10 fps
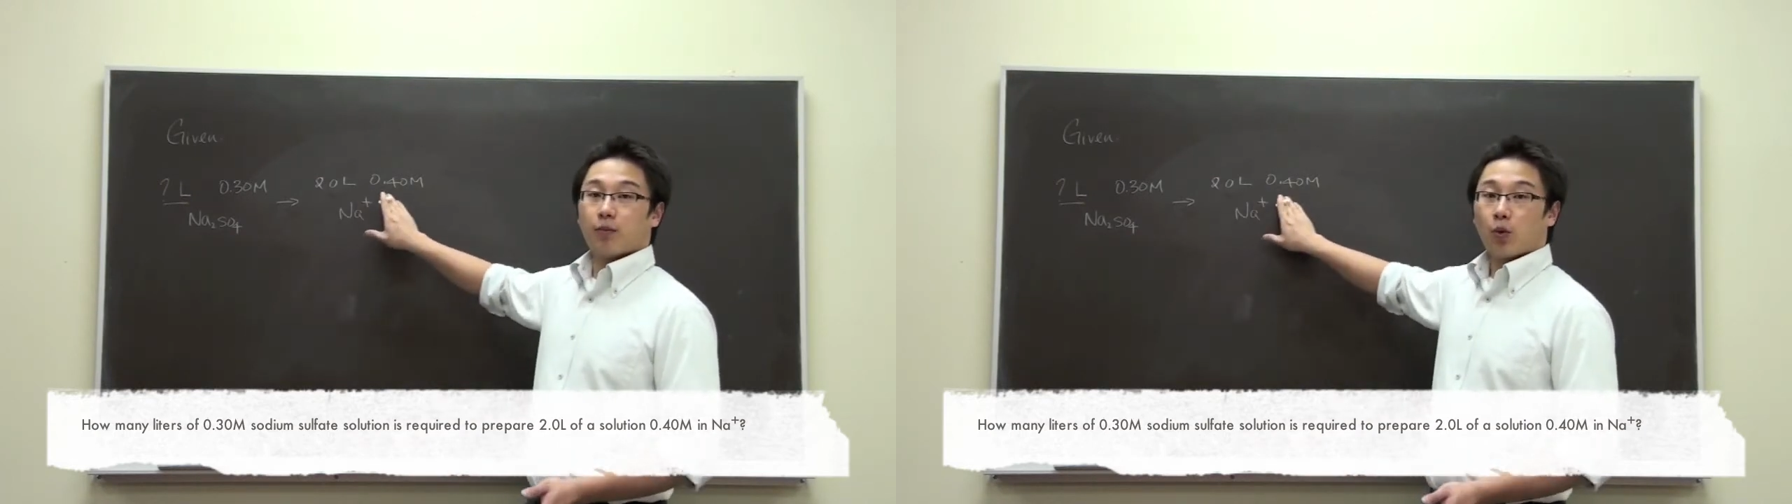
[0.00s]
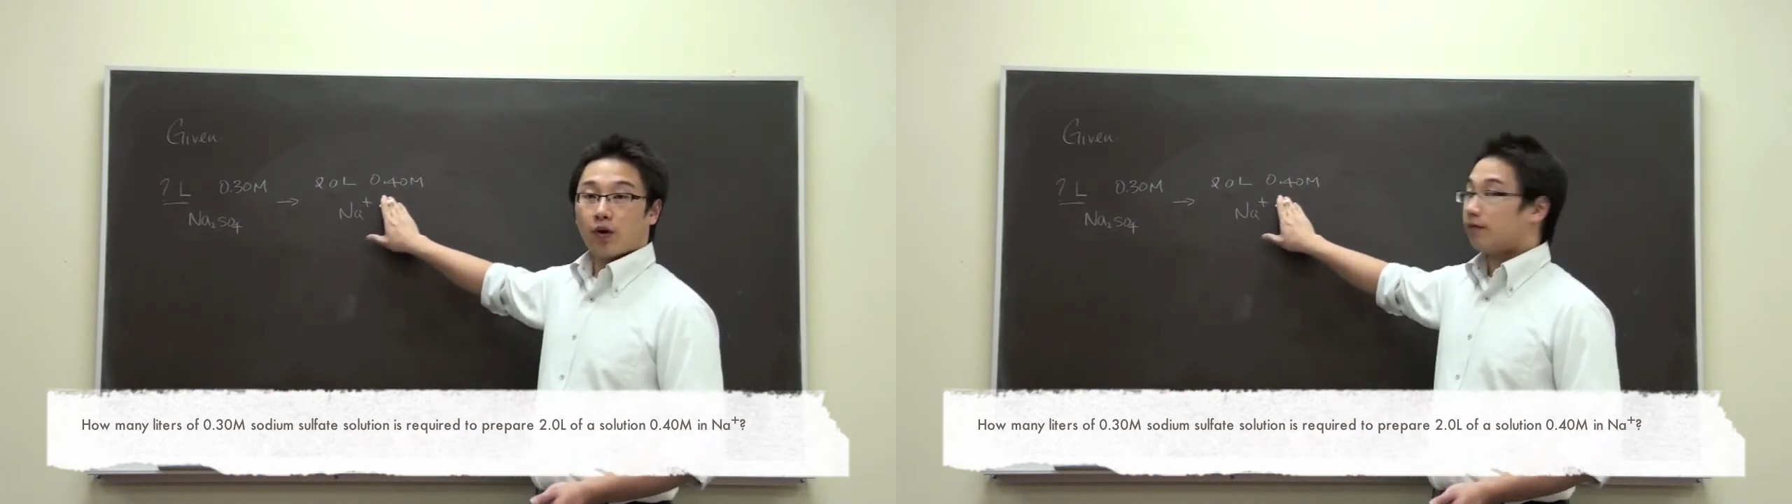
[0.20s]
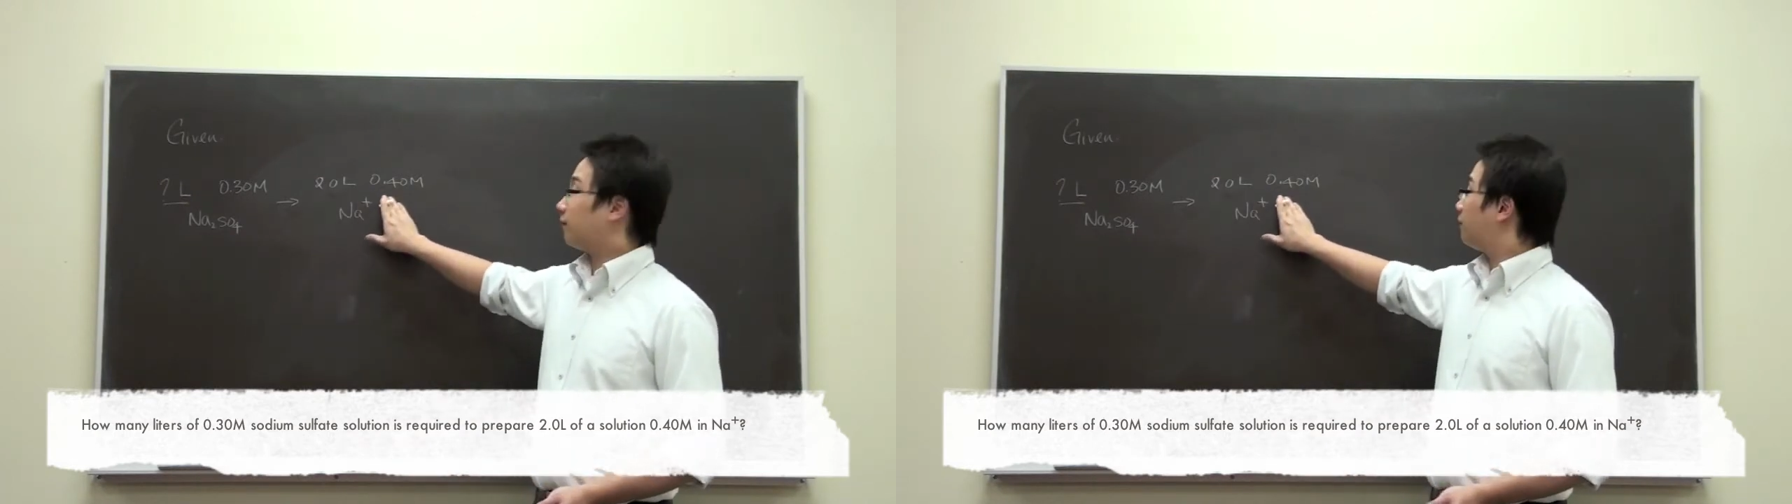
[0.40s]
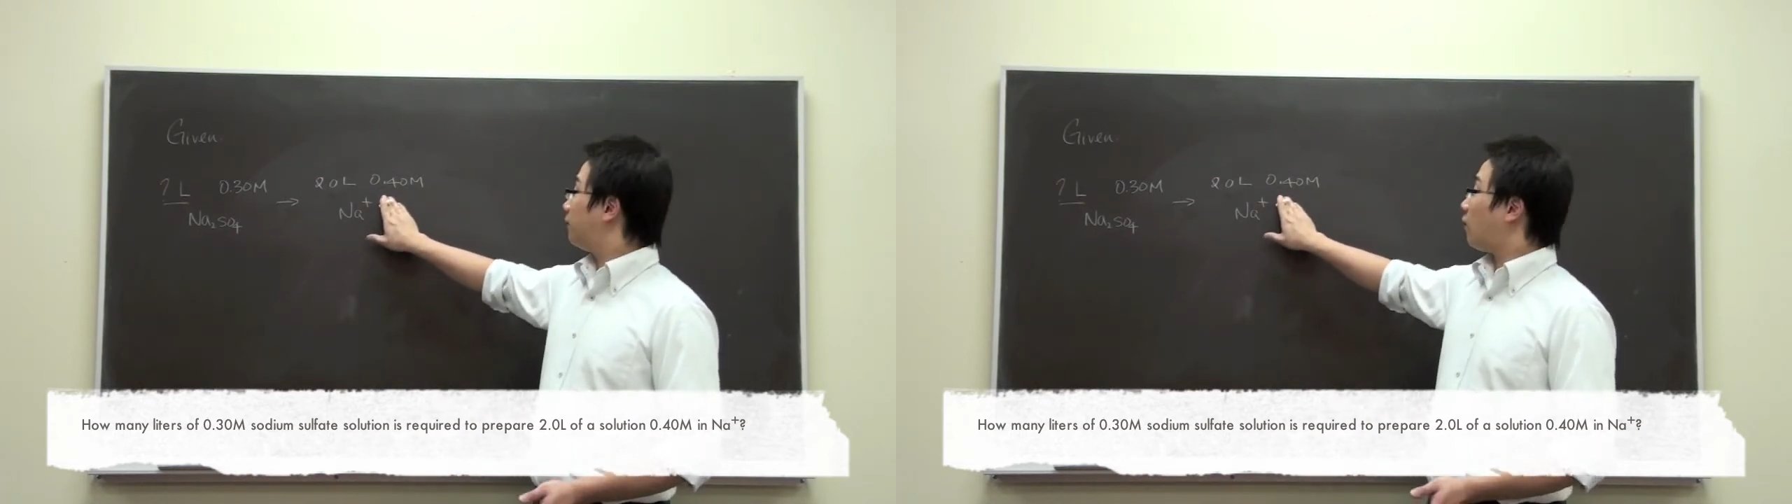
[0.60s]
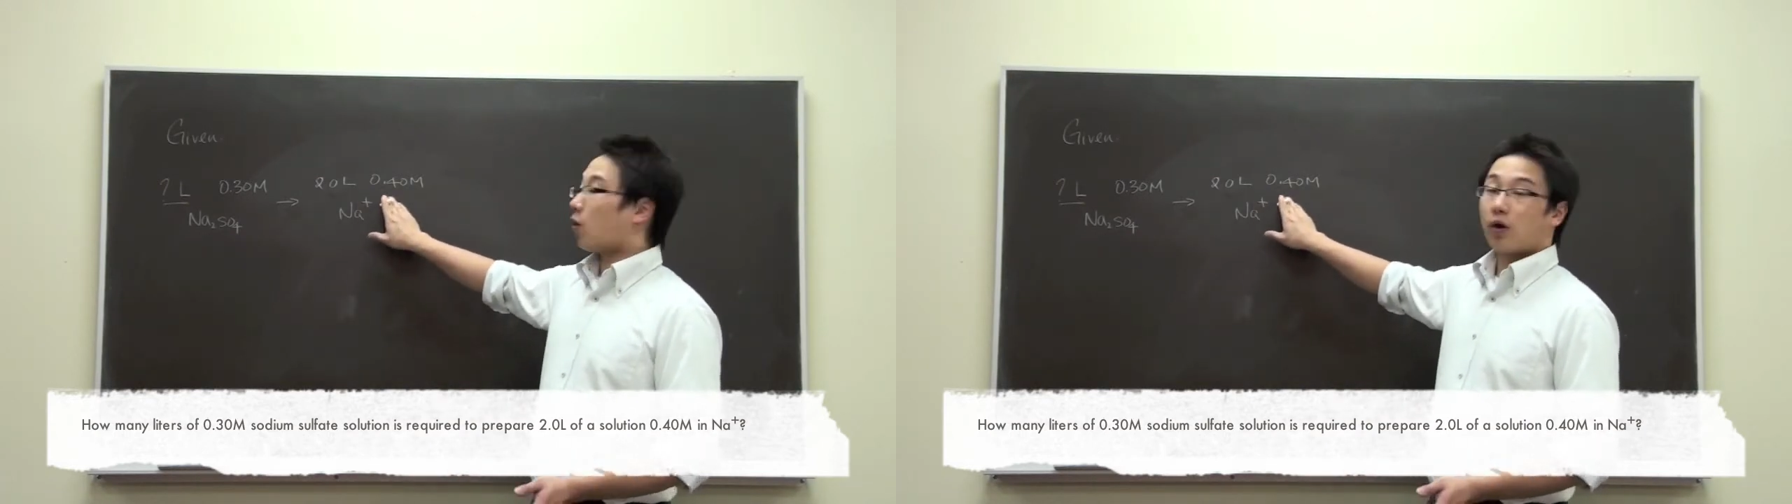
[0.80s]

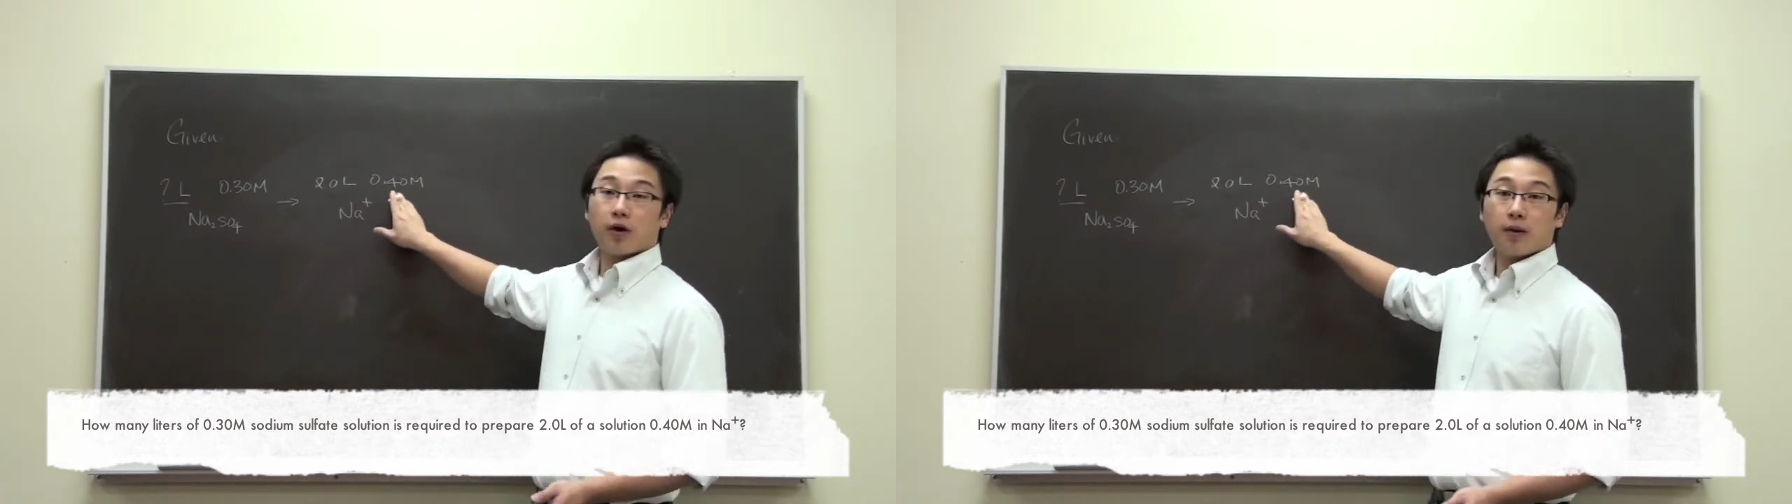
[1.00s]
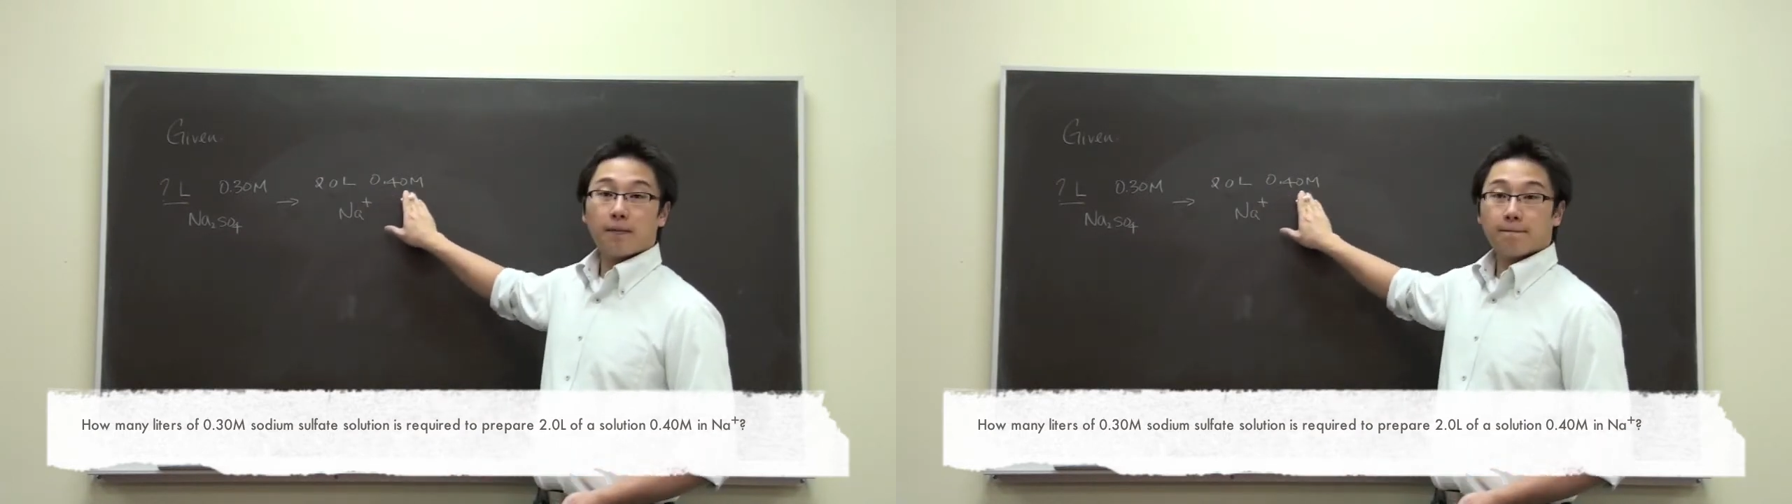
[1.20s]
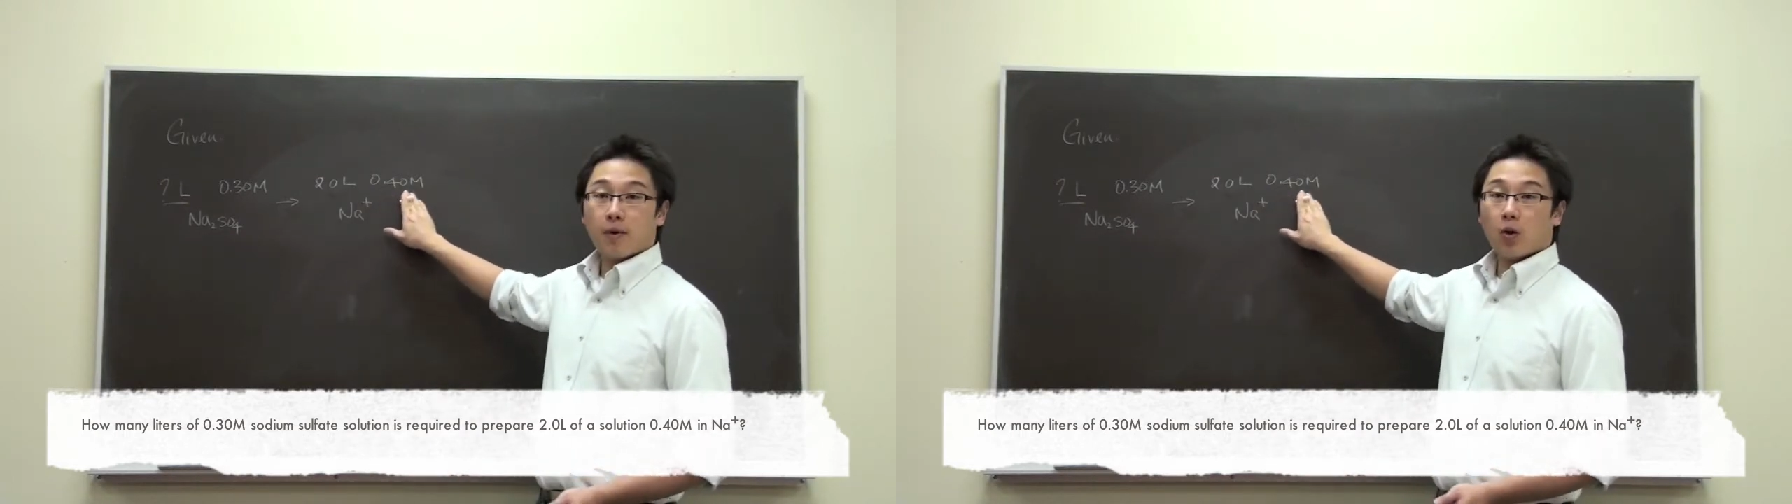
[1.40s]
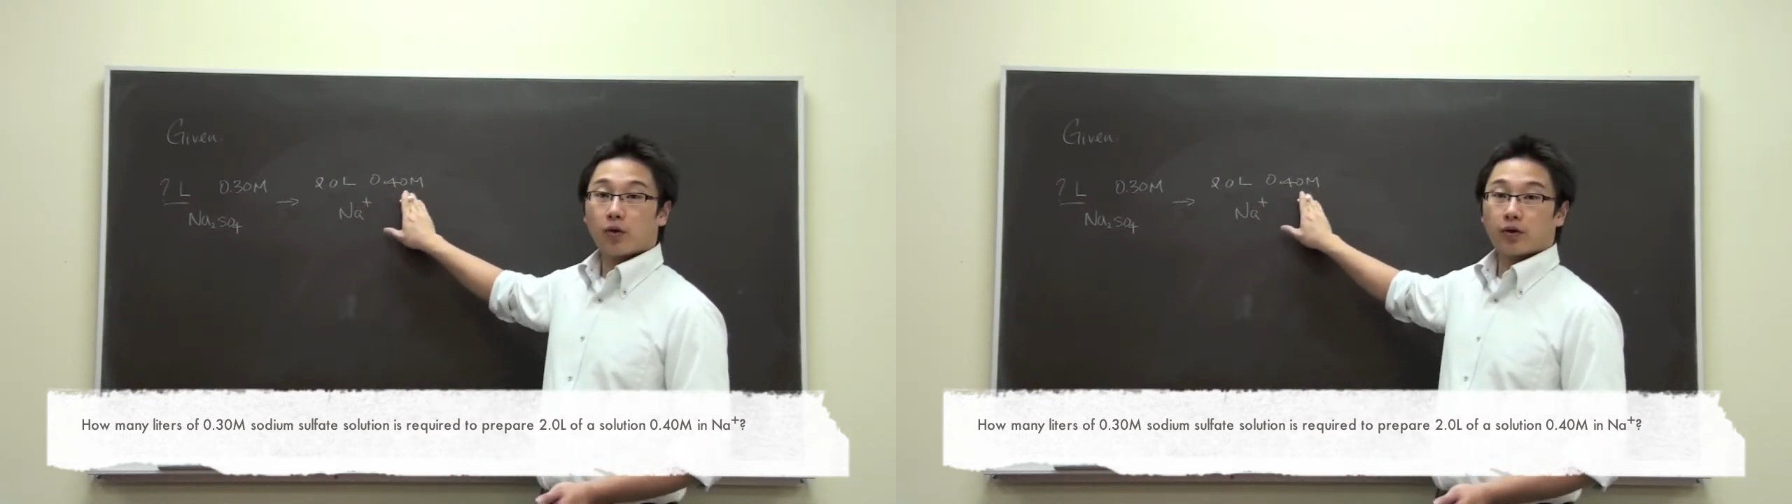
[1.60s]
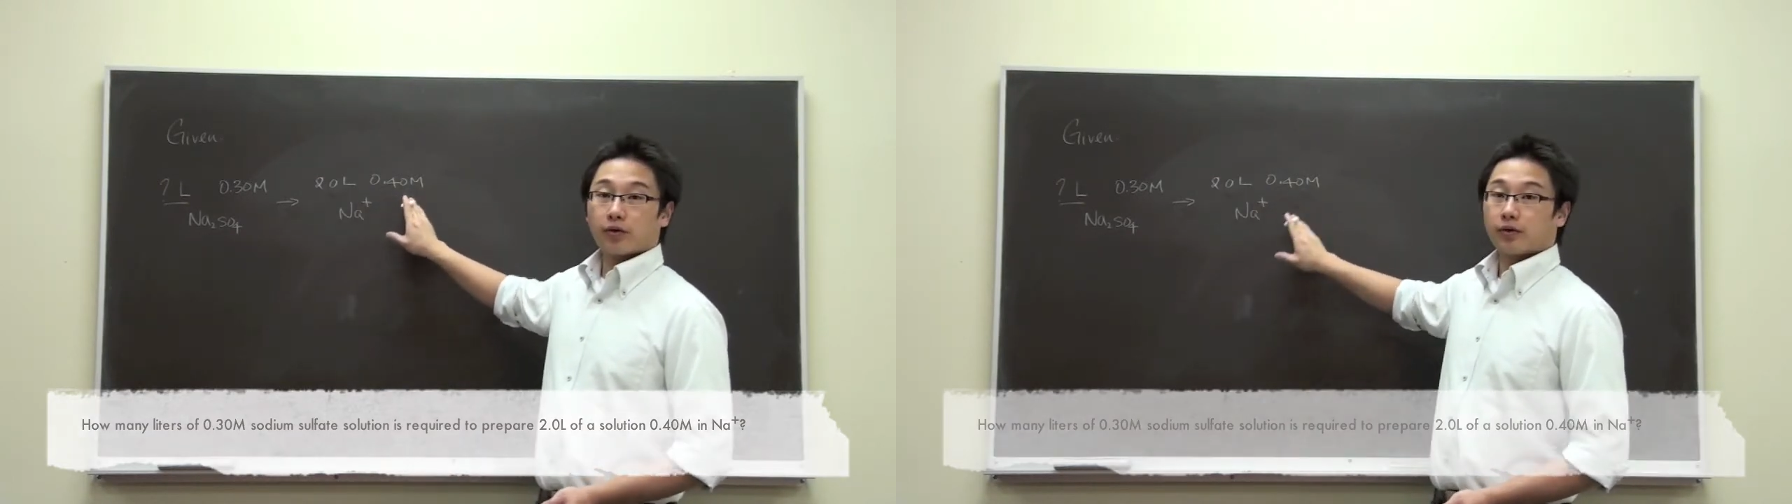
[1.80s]
0.4
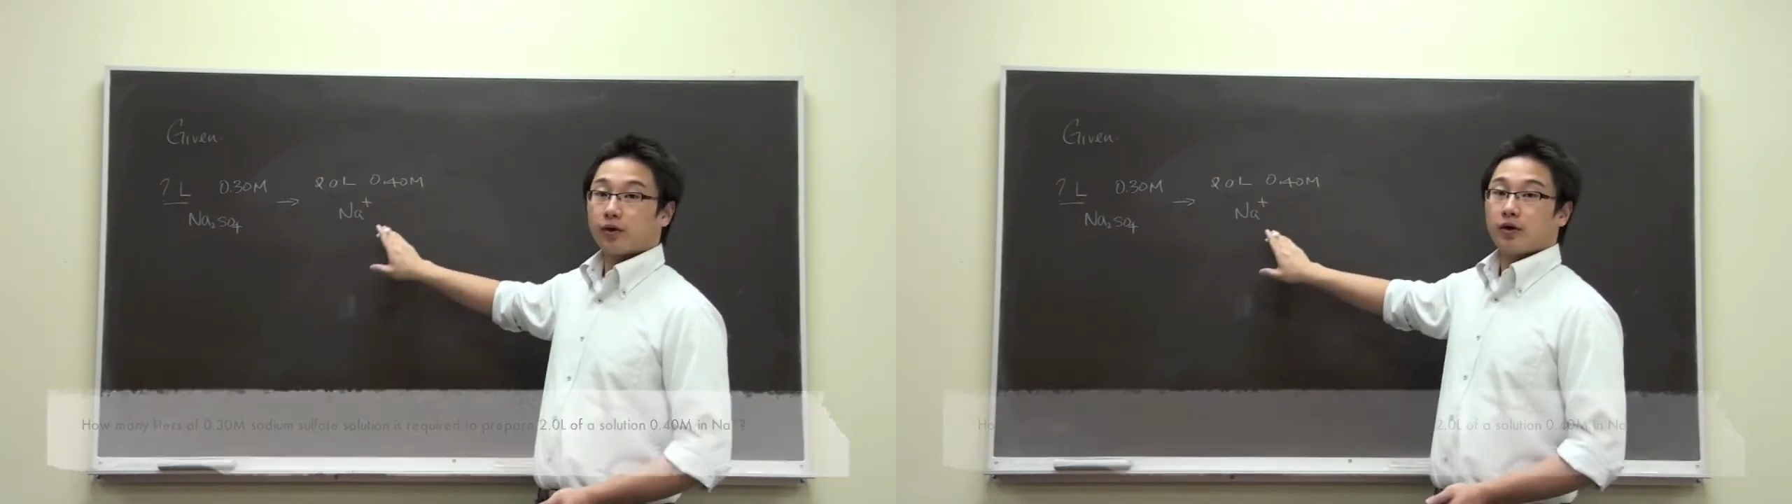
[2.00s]
molar